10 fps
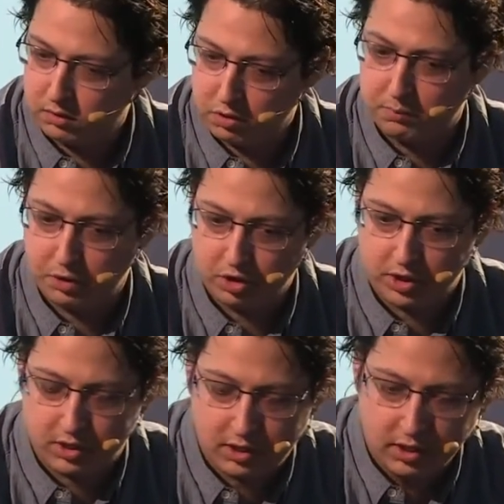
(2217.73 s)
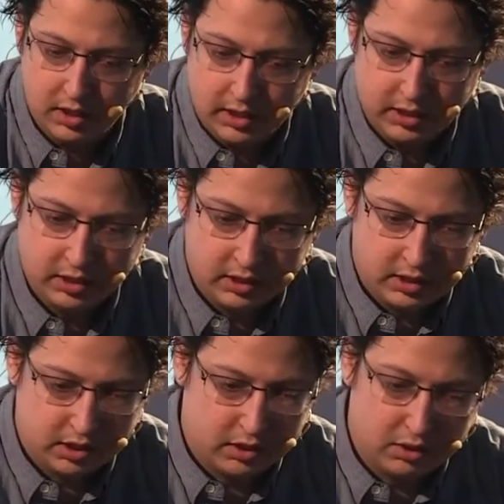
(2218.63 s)
your projects.
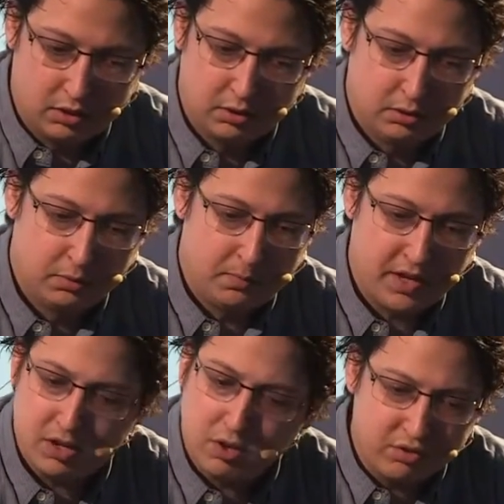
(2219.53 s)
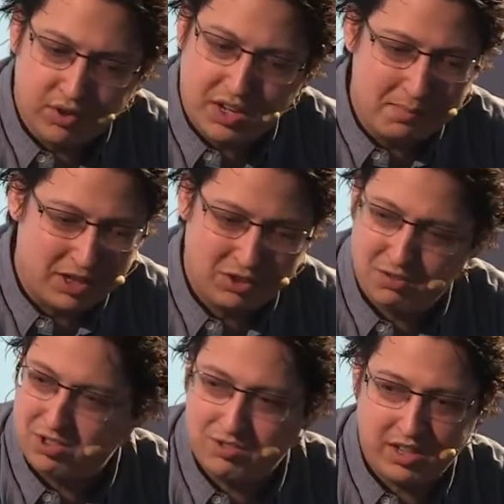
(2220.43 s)
So there are not really much
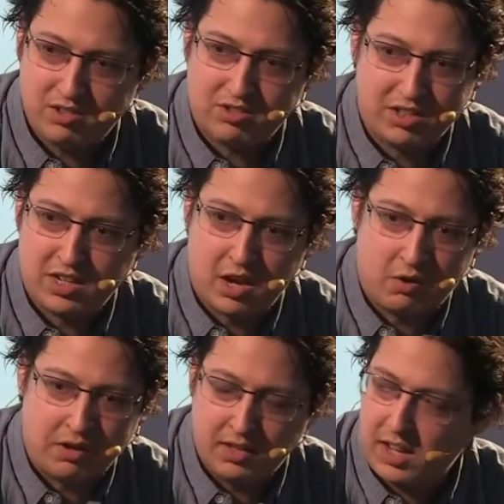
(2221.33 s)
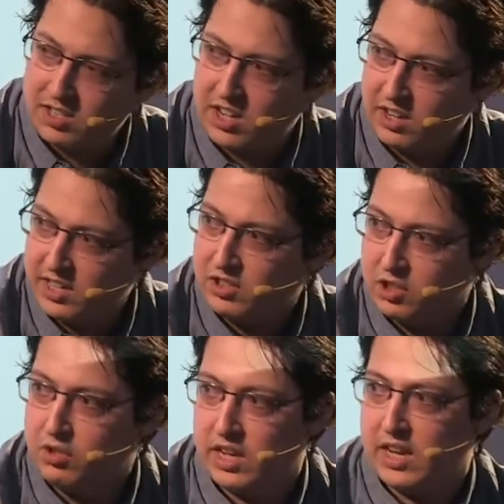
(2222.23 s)
constraints right now. I think as early as
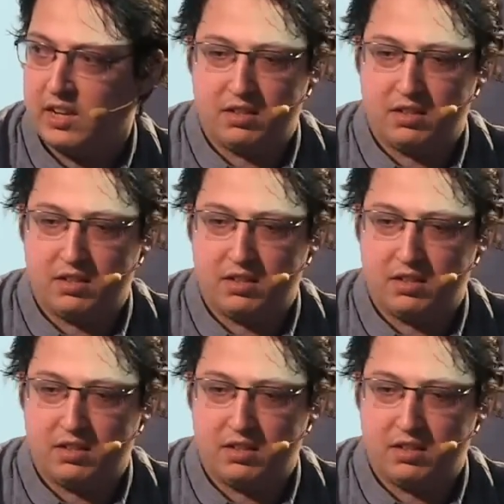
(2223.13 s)
you can.